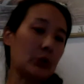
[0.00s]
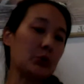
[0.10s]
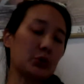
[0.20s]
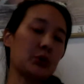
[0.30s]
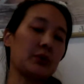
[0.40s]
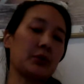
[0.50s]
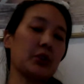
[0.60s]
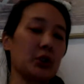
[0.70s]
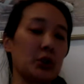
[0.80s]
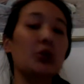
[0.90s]
sort of
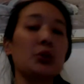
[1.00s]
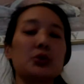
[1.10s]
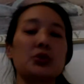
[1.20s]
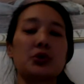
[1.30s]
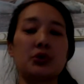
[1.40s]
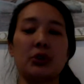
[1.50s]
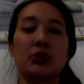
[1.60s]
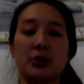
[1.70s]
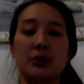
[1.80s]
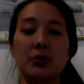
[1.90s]
enclosed
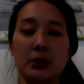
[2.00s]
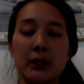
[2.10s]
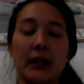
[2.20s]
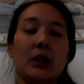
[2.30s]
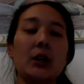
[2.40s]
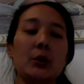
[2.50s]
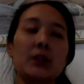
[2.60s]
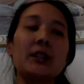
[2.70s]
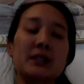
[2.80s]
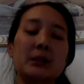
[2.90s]
structure that
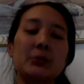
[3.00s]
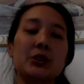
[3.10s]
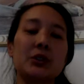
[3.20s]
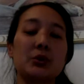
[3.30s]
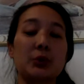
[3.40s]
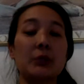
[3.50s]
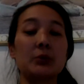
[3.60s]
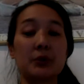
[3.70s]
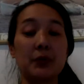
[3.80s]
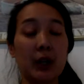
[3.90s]
where the assumption is rain
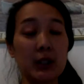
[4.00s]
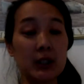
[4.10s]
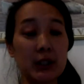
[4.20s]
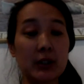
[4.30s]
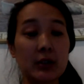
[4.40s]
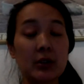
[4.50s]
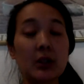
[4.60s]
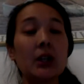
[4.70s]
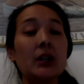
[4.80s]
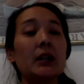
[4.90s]
will fall in
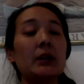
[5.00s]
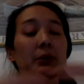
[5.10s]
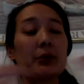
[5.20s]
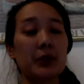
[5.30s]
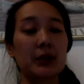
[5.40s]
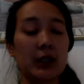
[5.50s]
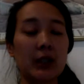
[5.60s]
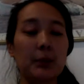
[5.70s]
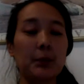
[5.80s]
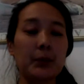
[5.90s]
there, it will fill it
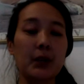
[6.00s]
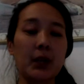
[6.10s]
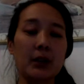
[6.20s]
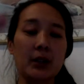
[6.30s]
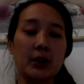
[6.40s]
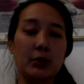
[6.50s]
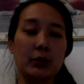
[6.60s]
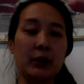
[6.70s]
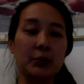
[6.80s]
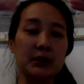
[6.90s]
up, and then the
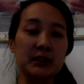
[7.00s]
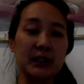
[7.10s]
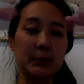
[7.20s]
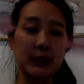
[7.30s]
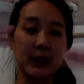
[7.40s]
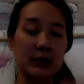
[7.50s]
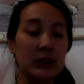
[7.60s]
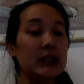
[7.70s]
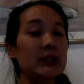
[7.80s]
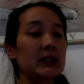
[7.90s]
rain will seep
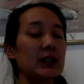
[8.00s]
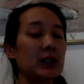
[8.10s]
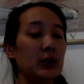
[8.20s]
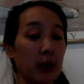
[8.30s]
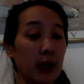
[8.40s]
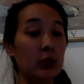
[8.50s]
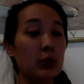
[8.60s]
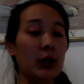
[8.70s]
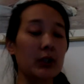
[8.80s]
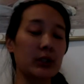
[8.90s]
down into the
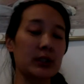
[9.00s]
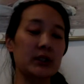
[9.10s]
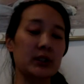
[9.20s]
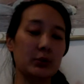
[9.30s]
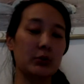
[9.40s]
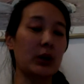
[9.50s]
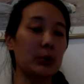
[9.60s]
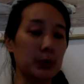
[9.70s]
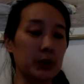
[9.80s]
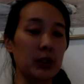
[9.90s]
groundwater, into the
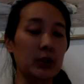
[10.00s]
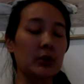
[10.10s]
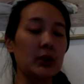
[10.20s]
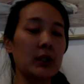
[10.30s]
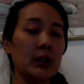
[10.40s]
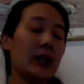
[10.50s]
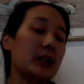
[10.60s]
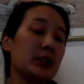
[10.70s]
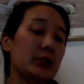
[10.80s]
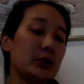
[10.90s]
ground below,
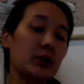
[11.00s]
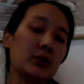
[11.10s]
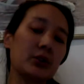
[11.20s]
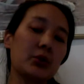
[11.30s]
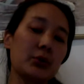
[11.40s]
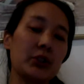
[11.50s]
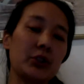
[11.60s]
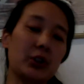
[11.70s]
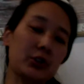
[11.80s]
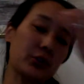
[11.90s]
and in doing so,
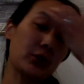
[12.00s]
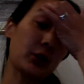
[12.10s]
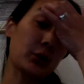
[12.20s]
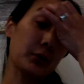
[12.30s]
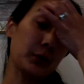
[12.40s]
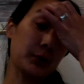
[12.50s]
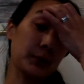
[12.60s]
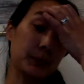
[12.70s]
recharges your aquifer.